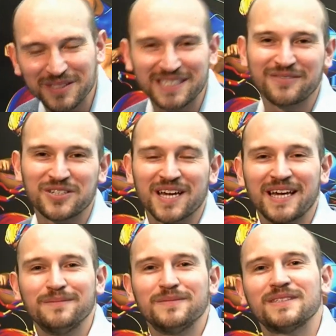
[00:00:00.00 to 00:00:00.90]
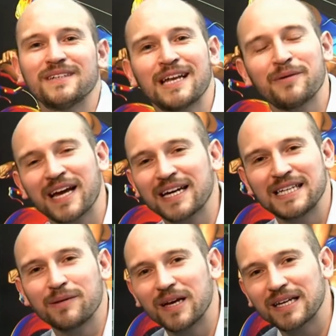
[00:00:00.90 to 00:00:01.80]
David James and I'm an
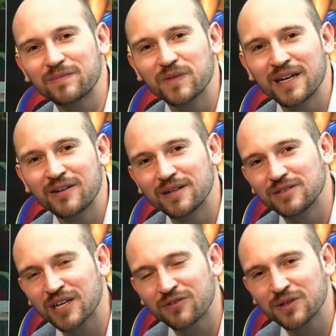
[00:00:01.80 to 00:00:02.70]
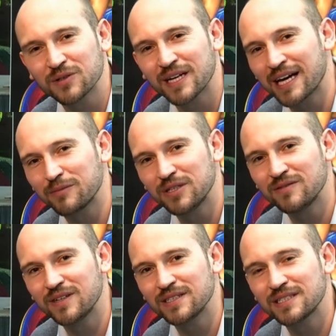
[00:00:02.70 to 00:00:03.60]
academic here at Sheffield Hallam
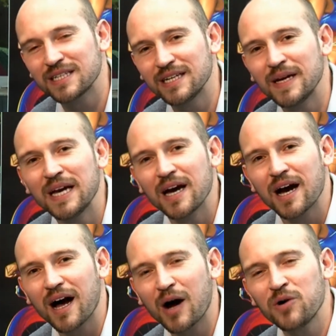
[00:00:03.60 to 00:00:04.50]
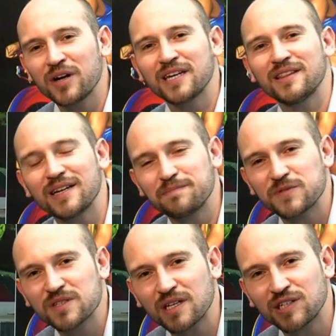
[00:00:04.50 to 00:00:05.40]
University. I work in the
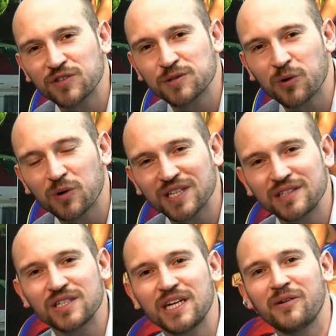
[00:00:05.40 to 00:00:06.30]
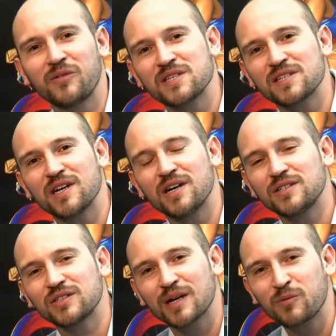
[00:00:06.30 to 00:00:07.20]
Centre for Sports Engineering
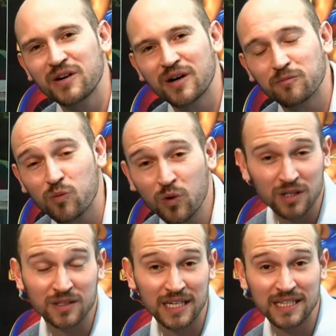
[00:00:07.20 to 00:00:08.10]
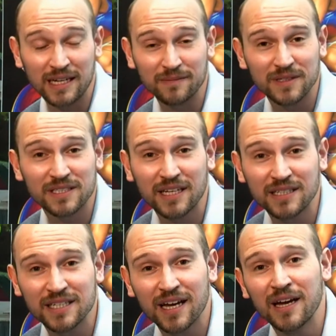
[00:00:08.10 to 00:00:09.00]
Research and we're a world-leading
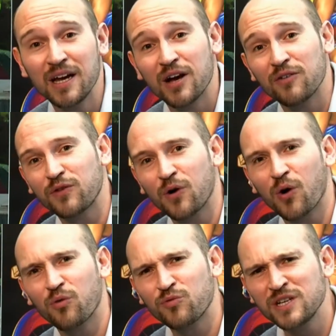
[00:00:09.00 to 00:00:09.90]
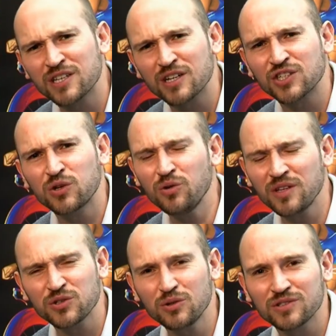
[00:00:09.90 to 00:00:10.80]
centre for researching all the
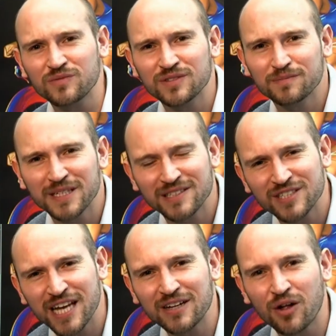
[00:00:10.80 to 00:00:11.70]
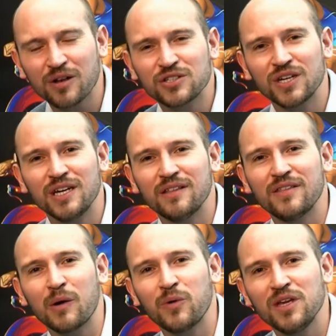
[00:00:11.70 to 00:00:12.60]
sorts of bits of technology
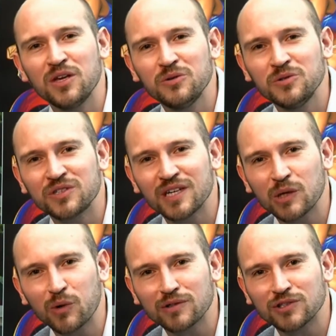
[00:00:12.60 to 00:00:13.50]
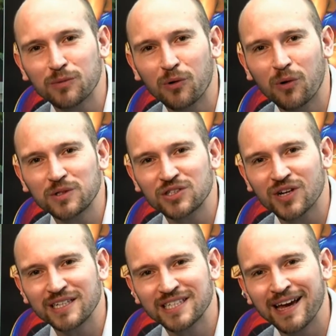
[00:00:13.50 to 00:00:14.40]
that we use in the world of sport to
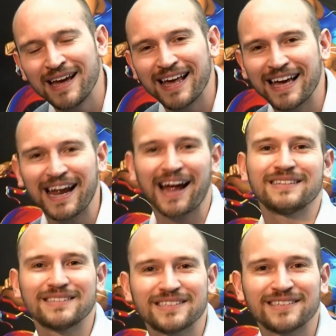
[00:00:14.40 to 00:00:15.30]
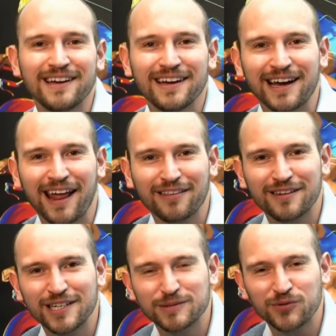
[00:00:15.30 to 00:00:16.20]
try to enhance an
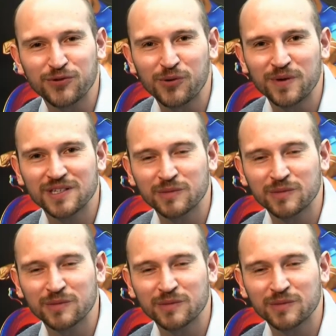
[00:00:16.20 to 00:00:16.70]
athlete's performance.